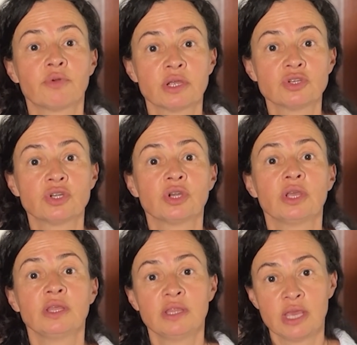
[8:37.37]
pressure
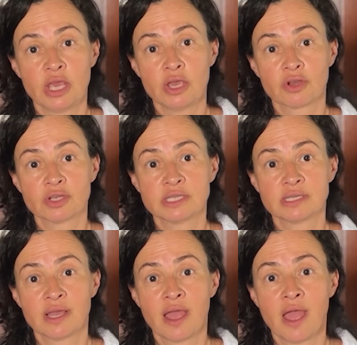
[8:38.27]
in the
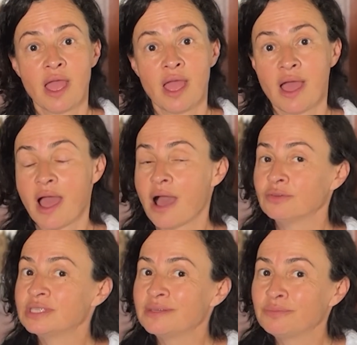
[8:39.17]
ears.
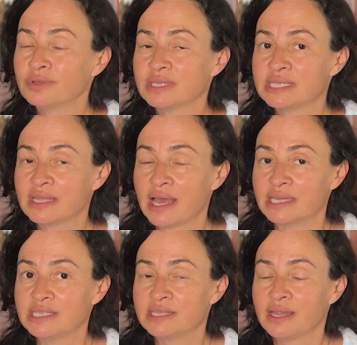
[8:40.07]
How simple is
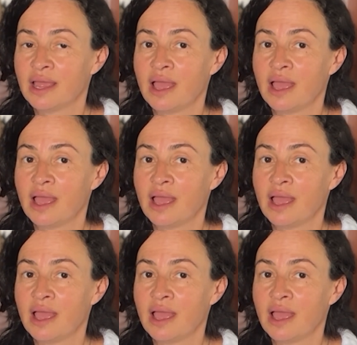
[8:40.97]
that?